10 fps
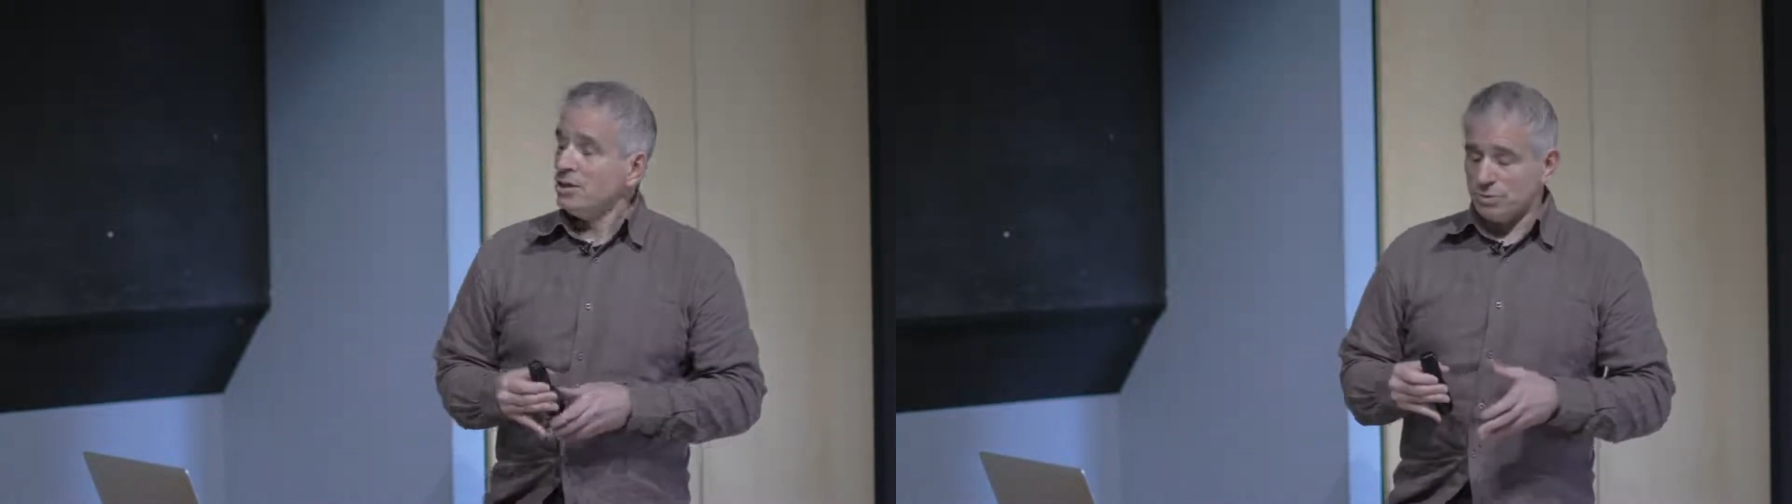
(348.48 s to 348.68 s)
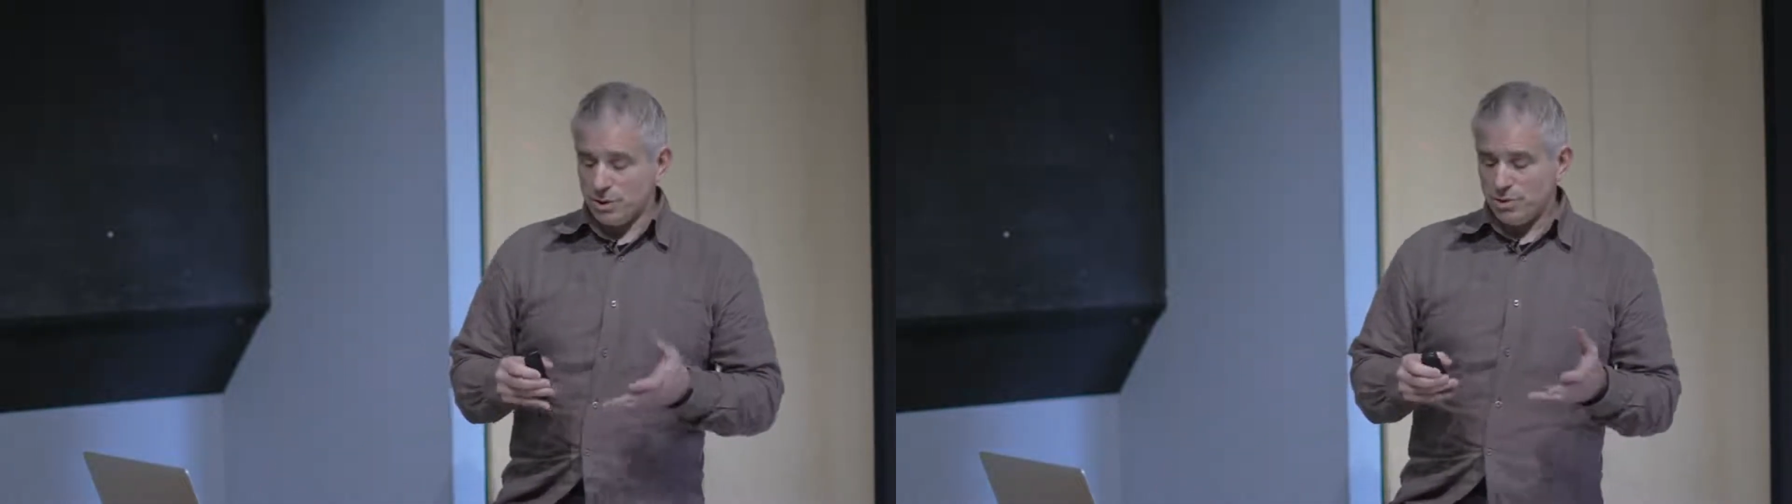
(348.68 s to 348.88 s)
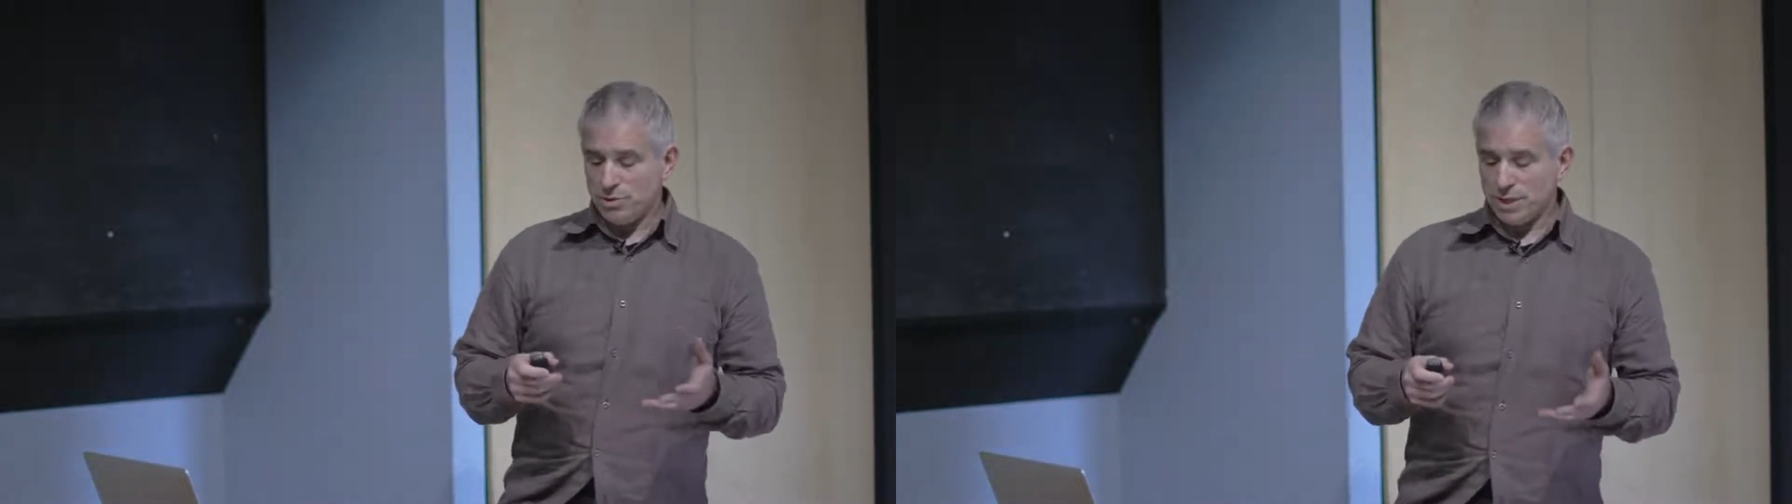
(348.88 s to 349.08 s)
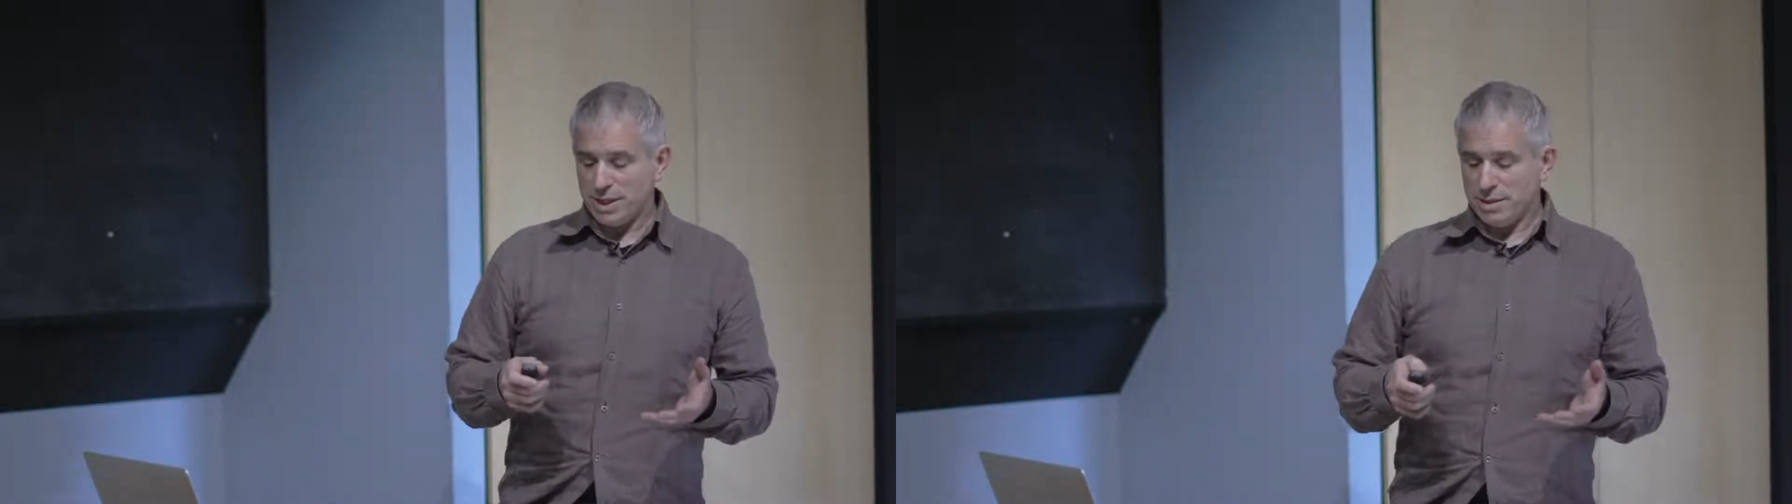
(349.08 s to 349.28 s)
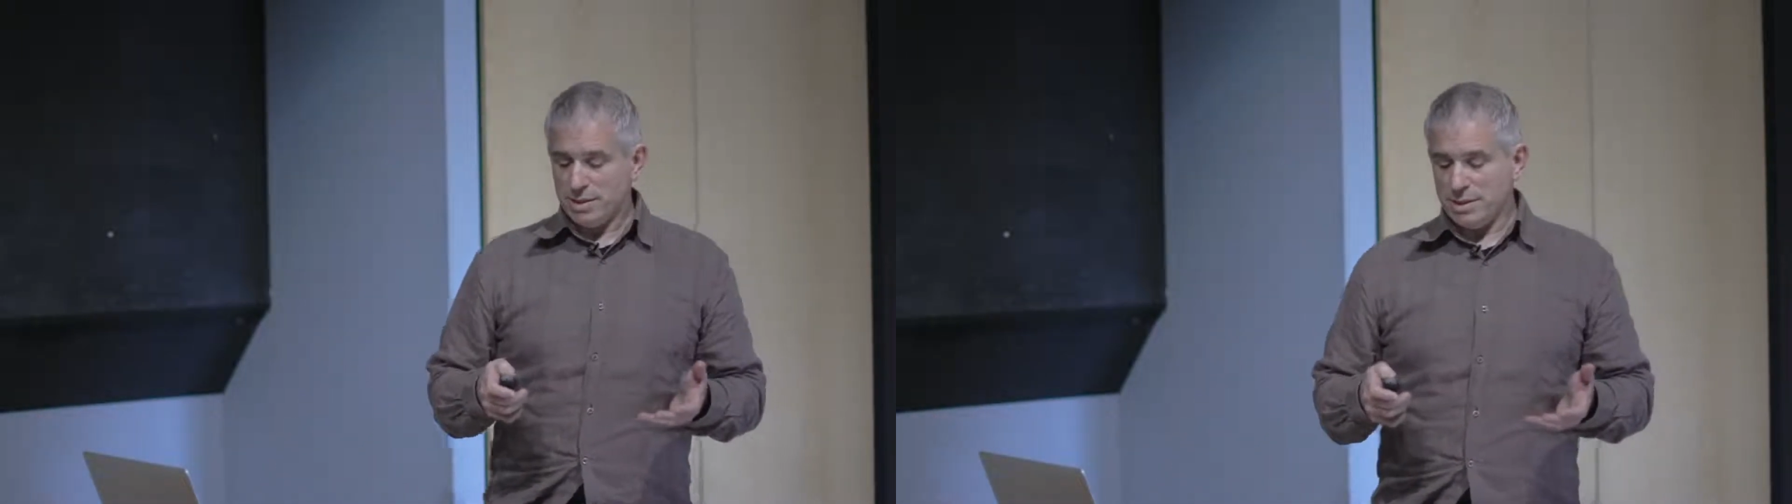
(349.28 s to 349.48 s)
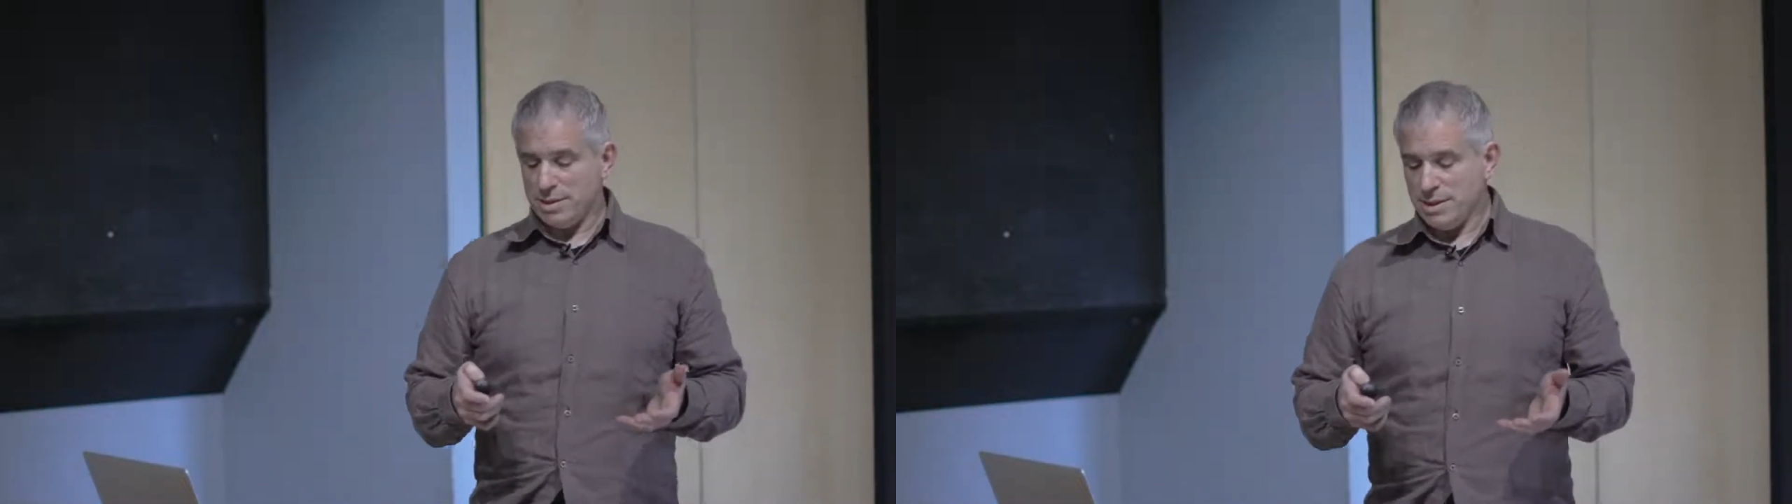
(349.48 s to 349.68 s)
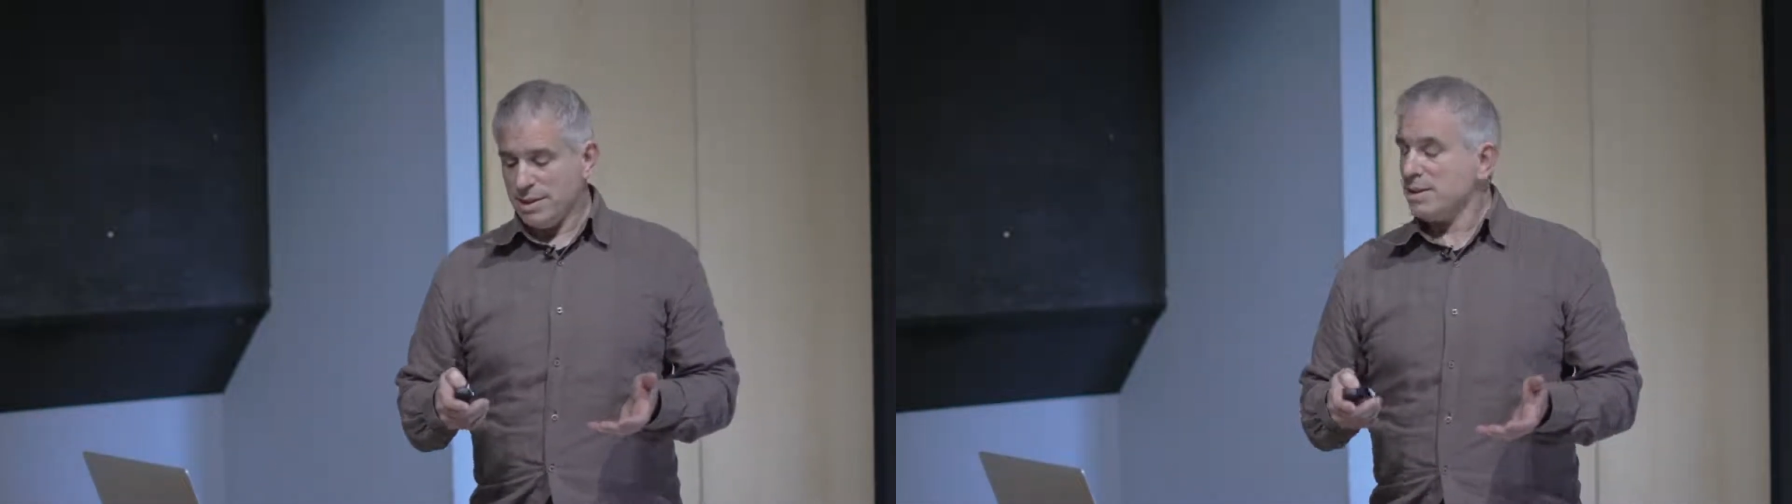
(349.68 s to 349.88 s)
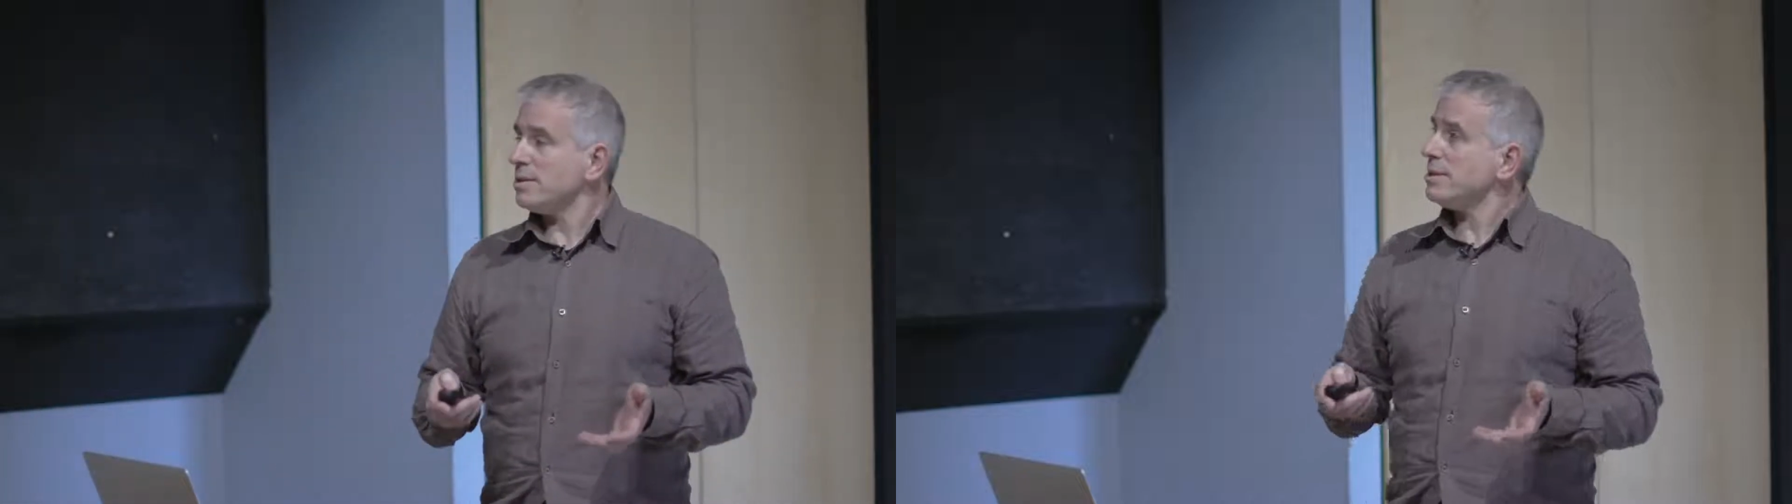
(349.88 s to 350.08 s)
illustrate
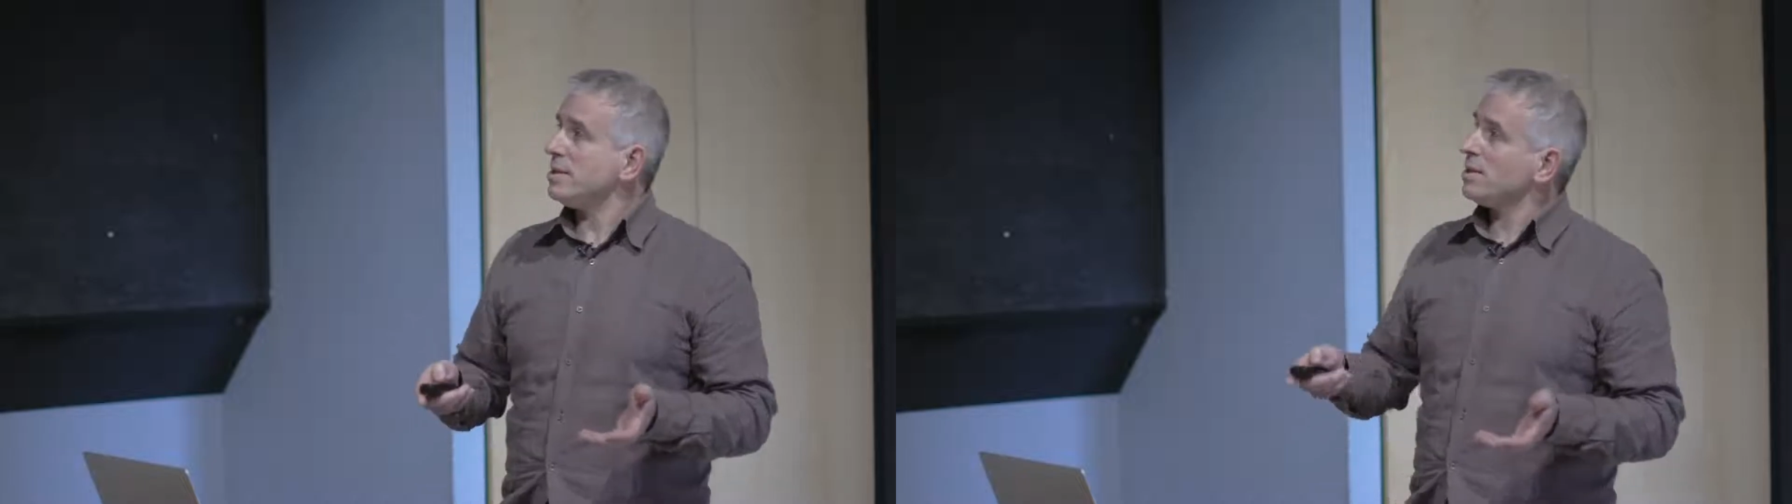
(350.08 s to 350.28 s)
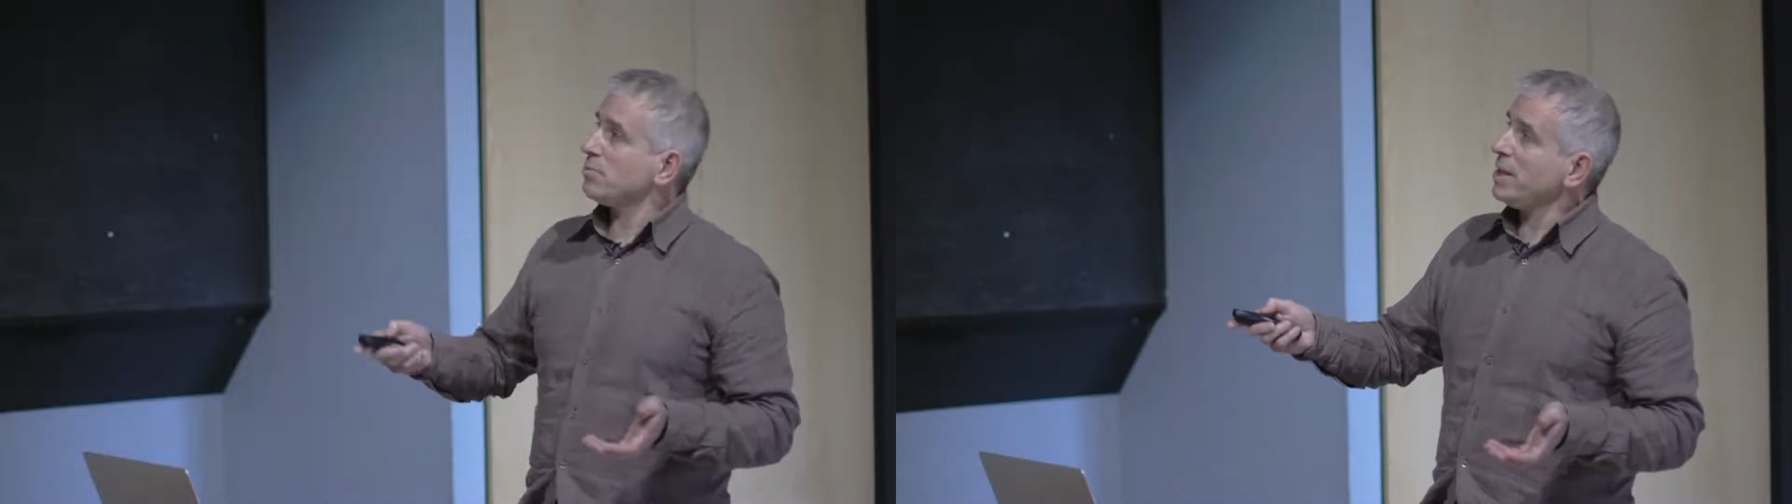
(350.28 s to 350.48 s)
this